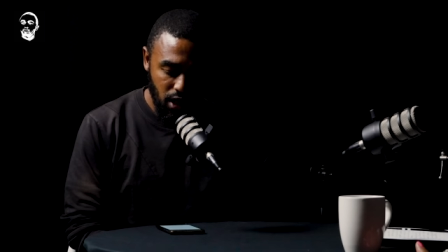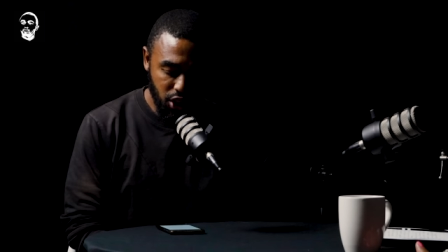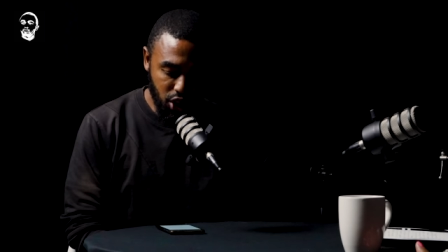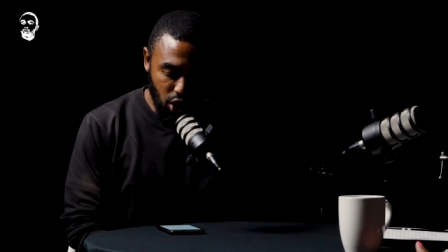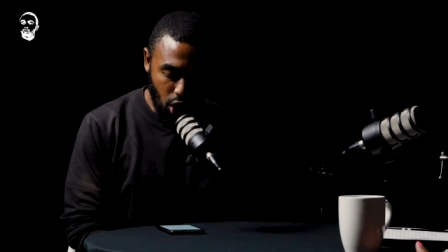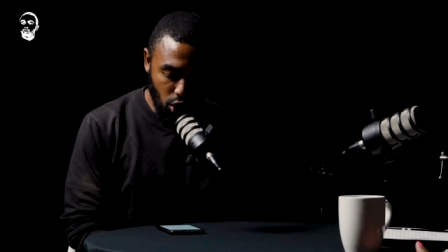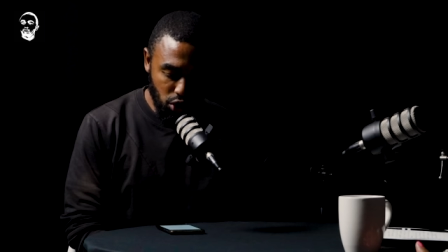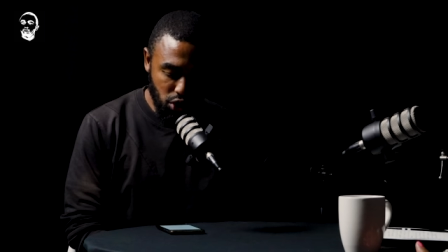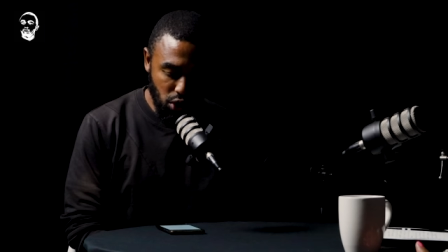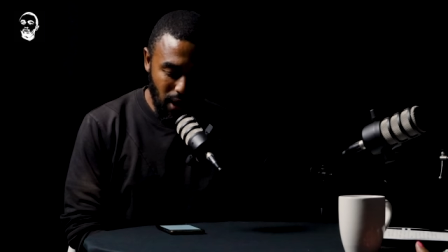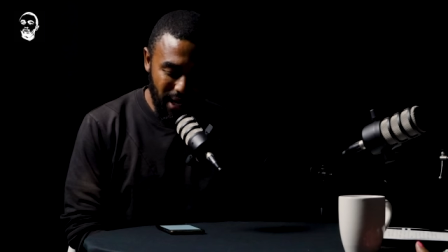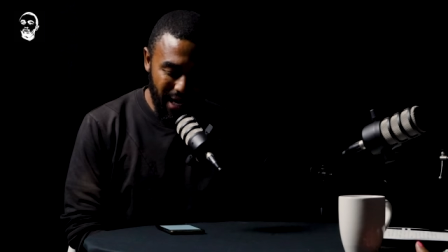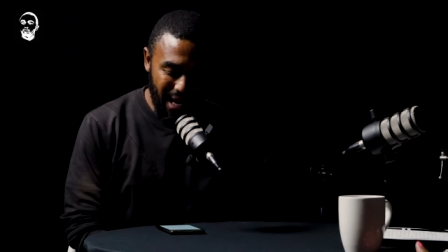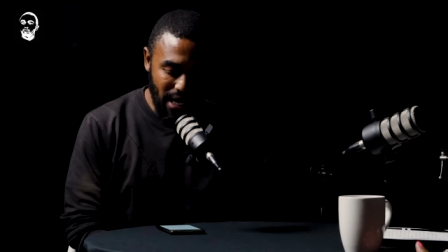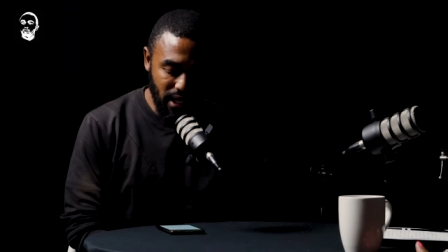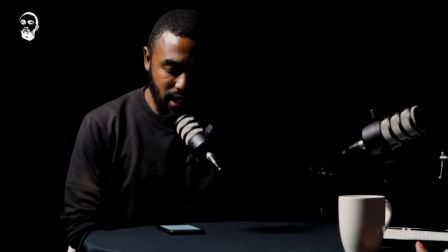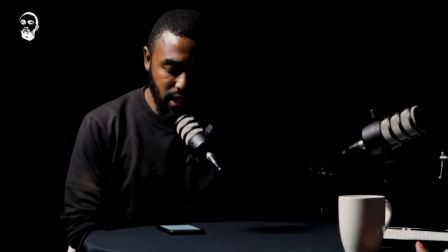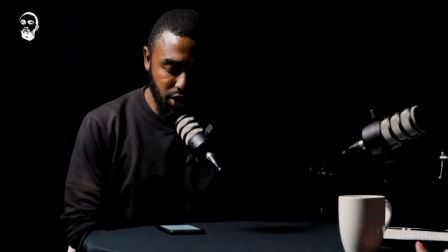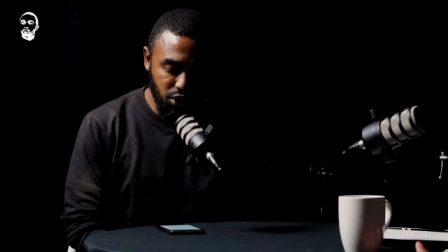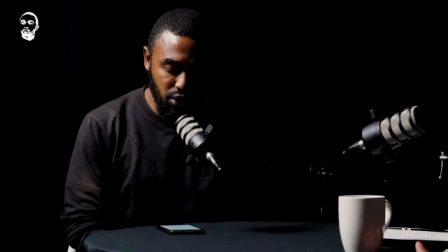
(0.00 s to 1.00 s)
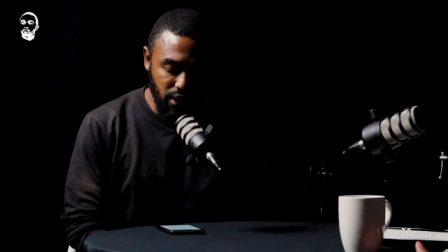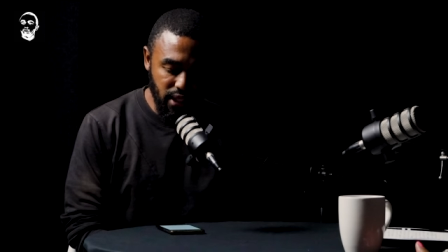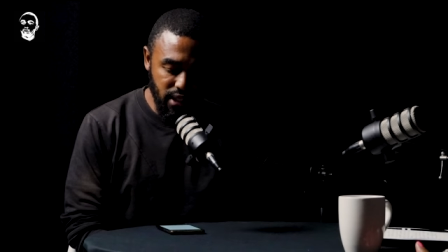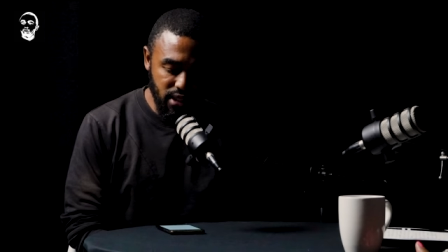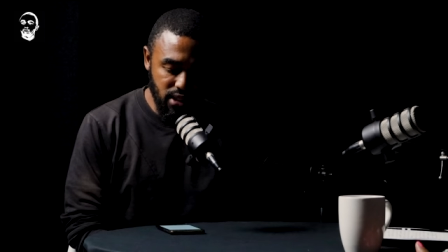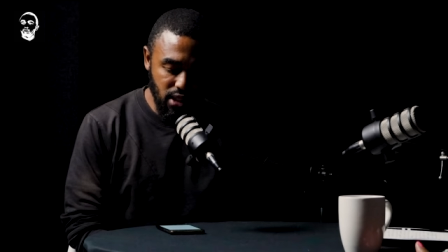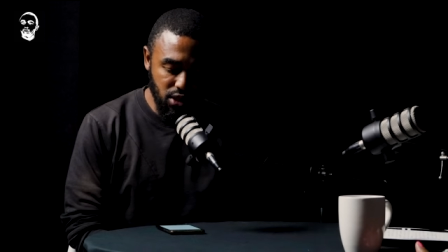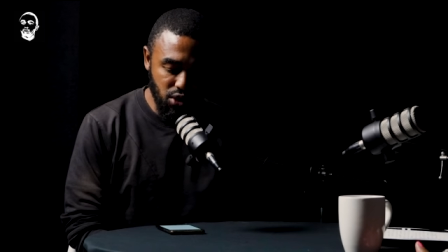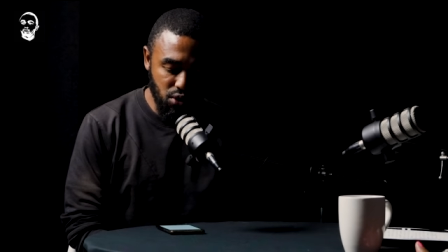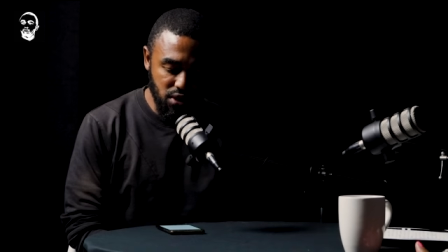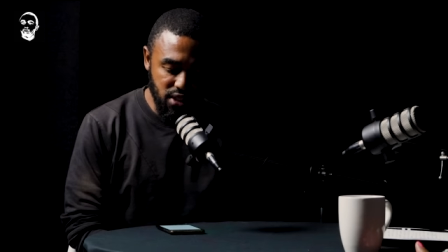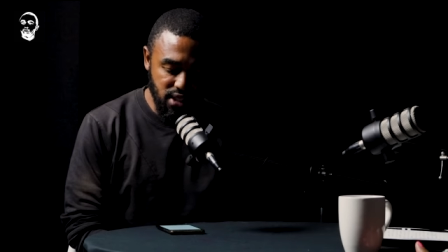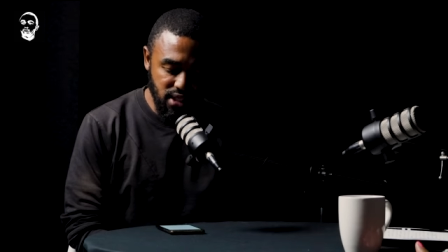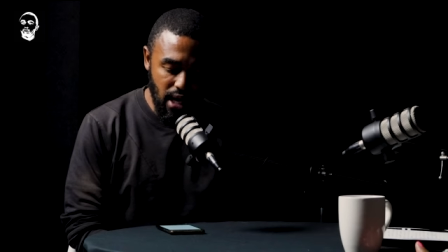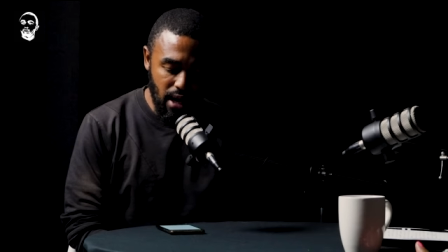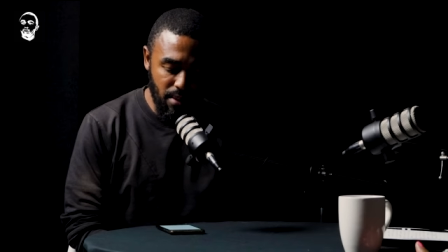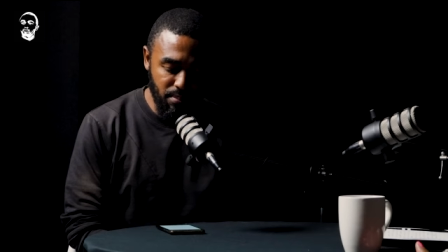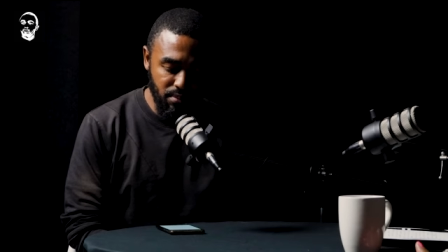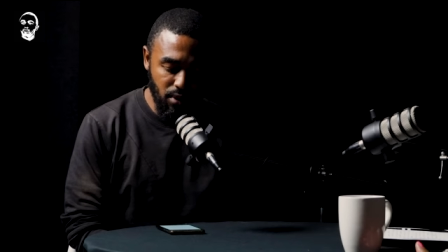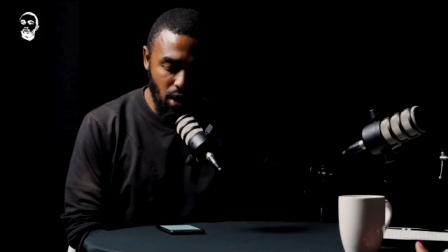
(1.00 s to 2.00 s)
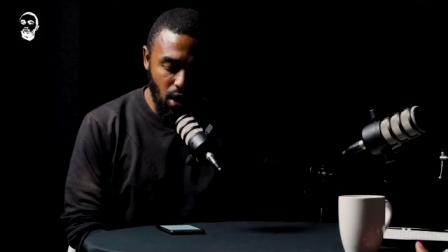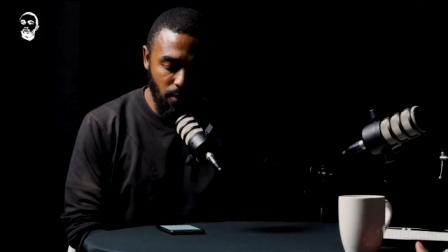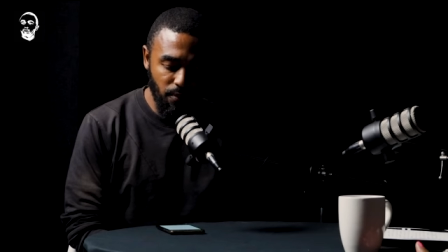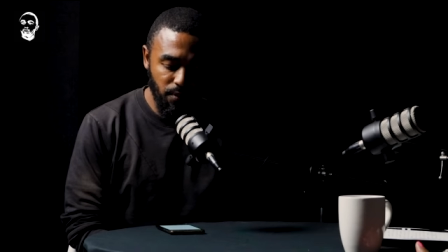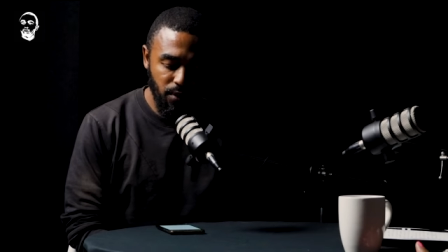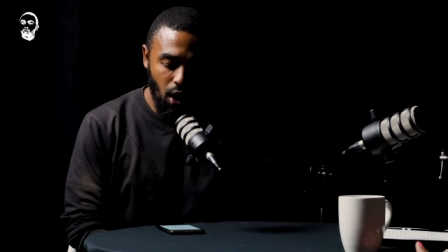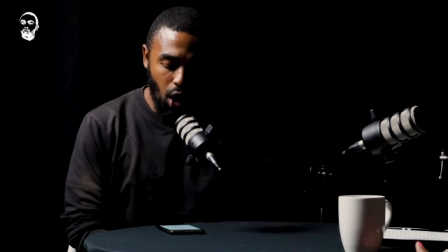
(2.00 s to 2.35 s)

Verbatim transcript: She also likened UNISA to some,